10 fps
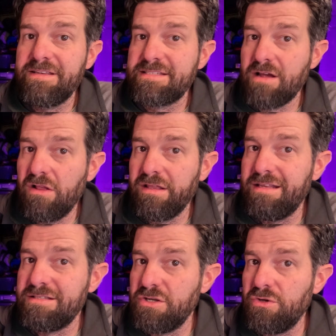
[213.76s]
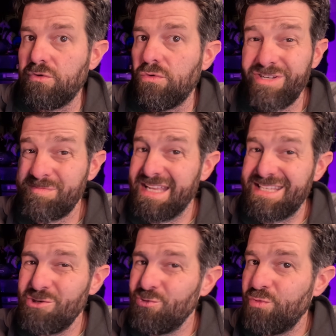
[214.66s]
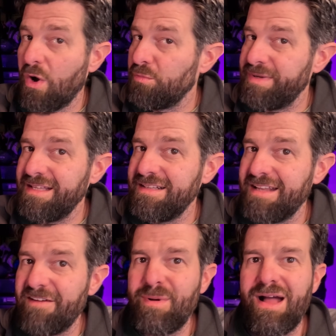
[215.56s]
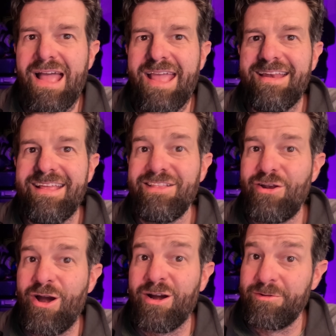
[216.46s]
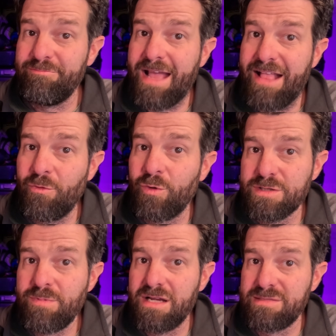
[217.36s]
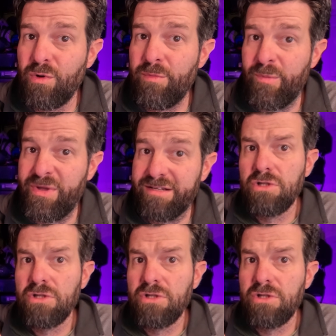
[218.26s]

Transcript: is solid too, which means you won't be left behind in the dark at the worst possible moment.